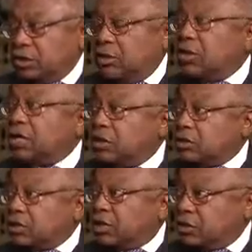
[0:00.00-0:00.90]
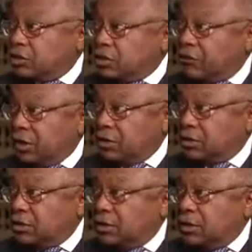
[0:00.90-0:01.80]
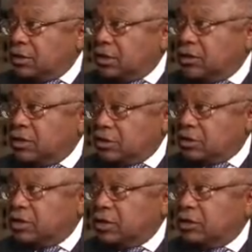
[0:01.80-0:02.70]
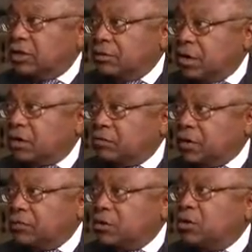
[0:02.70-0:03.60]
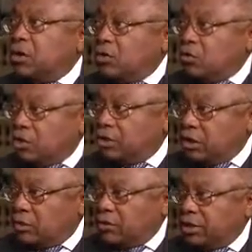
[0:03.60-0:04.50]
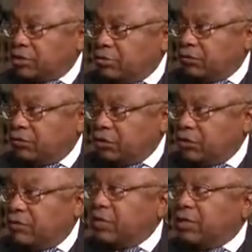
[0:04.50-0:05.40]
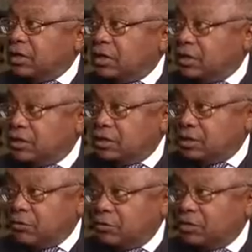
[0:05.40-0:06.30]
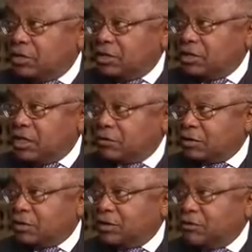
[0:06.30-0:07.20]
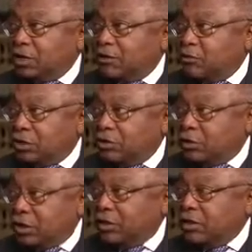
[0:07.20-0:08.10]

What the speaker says: And all you got to do is look at the surveys, and you can see that the American people want immigration reform. These members in the Congress seem not to want to do it.